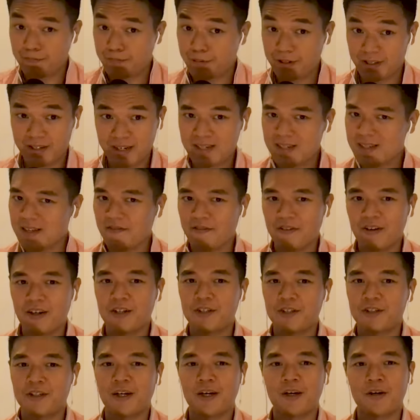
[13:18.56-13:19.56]
Precise
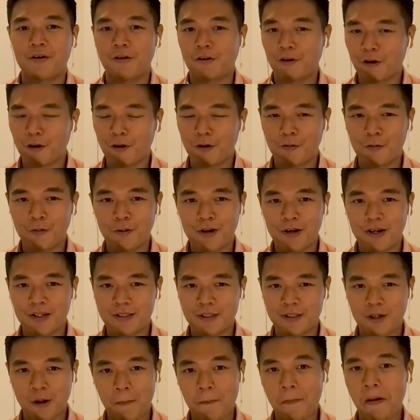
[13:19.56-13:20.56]
definition, I don't know whether that's
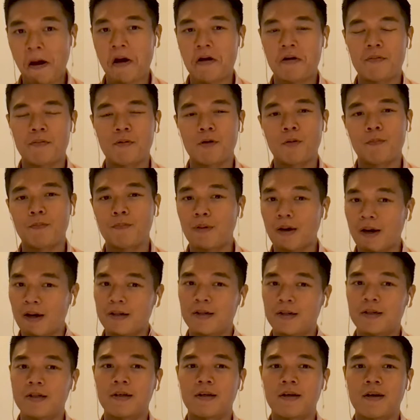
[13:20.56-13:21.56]
comparable, but
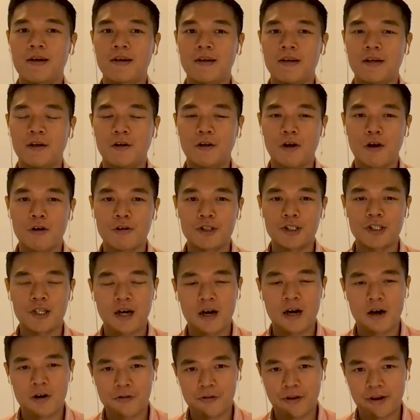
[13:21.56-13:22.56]
in the logic of
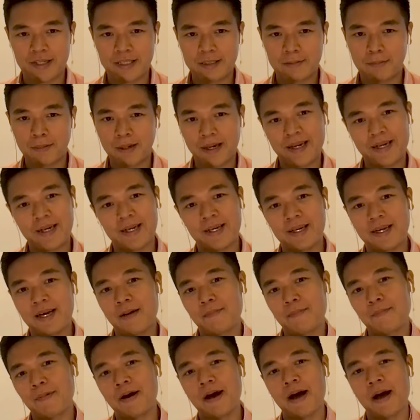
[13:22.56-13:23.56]
how you explain it, yeah,
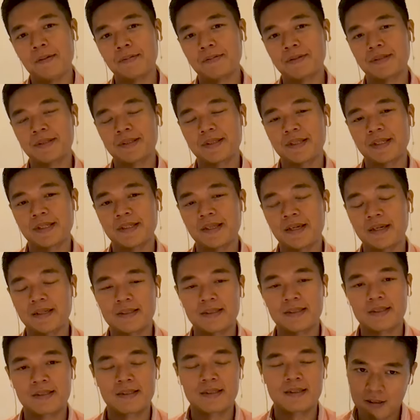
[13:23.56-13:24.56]
perhaps it
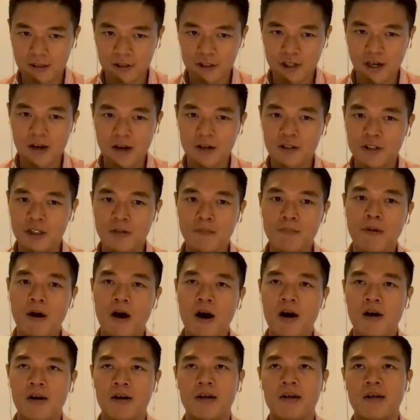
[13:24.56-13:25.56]
does. The challenging
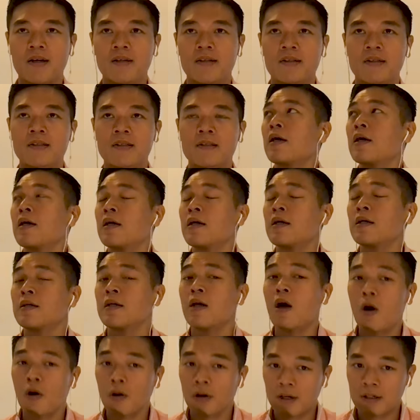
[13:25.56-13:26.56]
part is not only
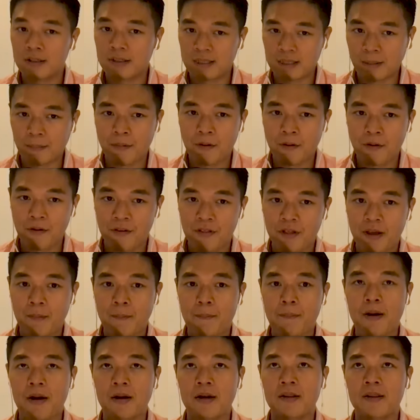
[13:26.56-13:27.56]
the simple thing, but the
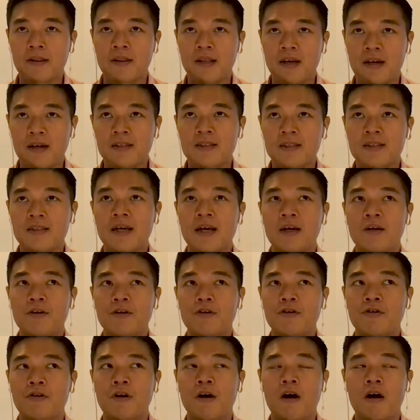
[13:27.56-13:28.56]
things that you
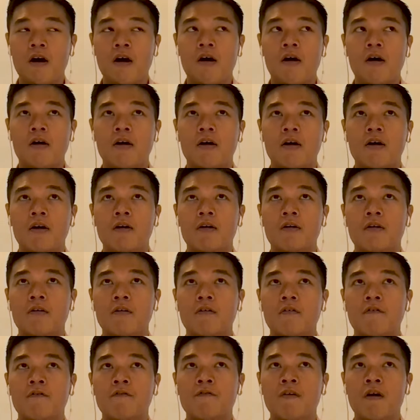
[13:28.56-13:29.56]
are
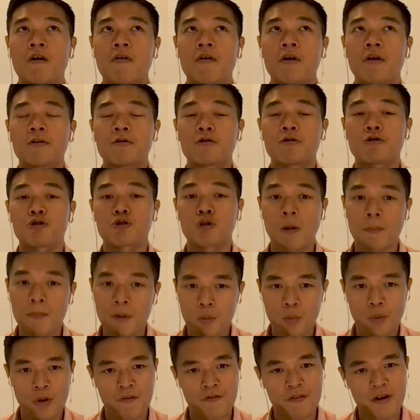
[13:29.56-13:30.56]
very troubled with
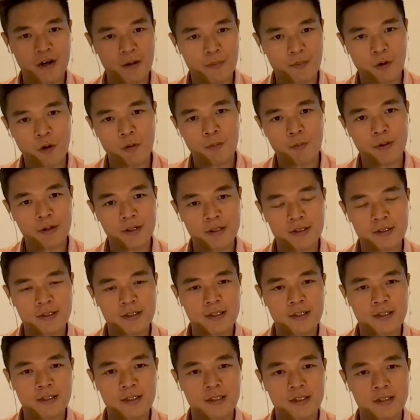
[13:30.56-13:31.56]
at the moment.
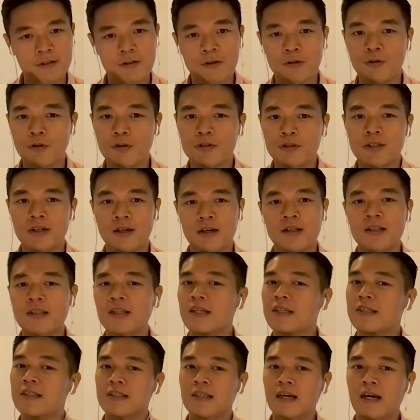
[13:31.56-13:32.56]
So those are the things
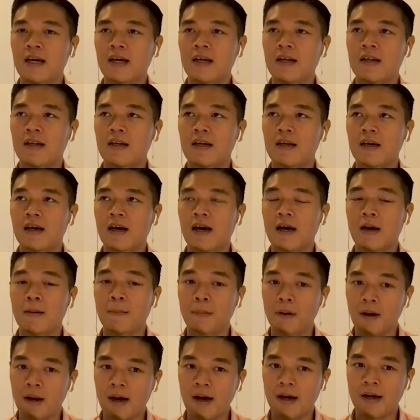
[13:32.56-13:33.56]
that I
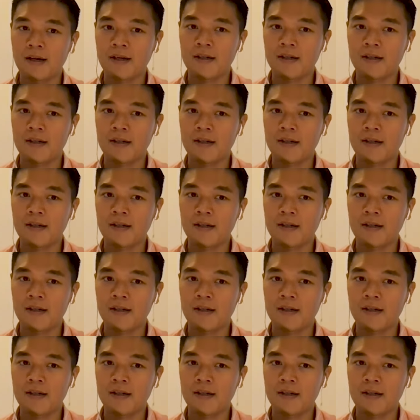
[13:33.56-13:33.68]
apply.